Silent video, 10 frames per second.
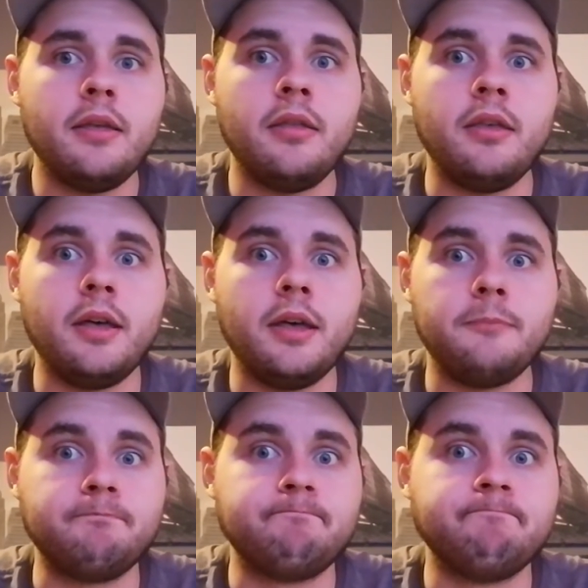
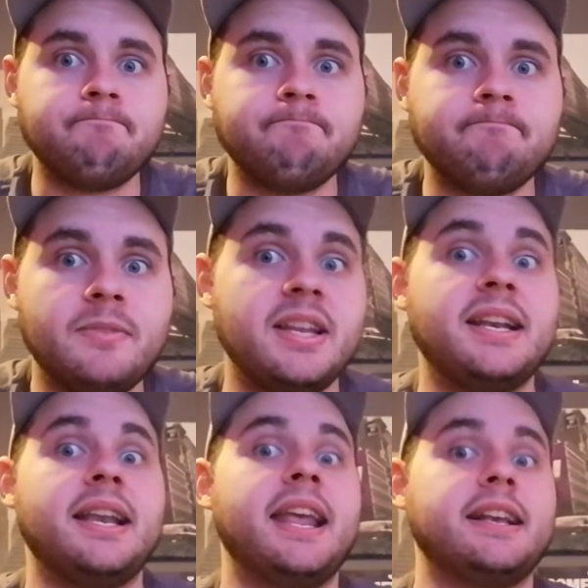the the
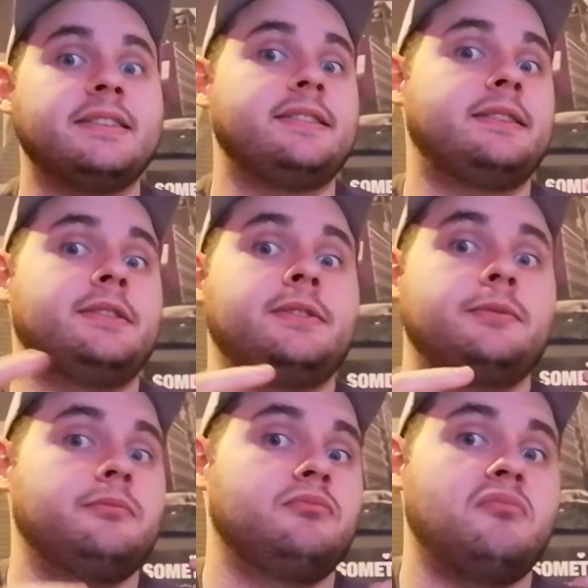
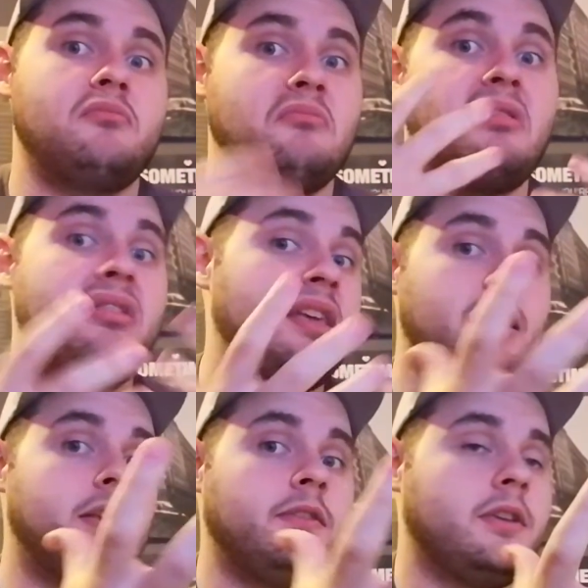next
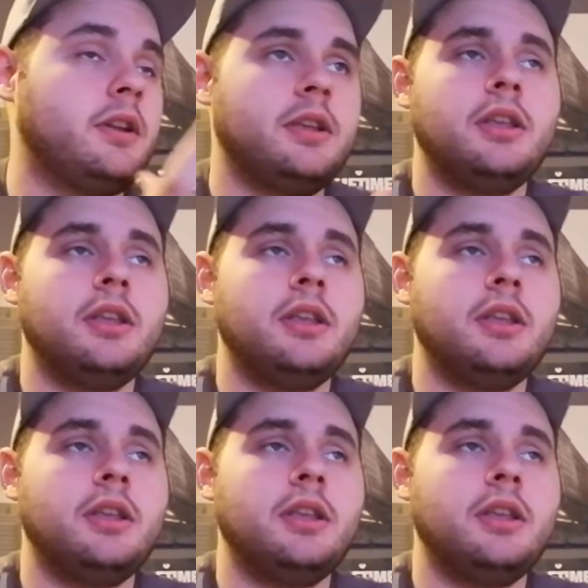thing is gonna.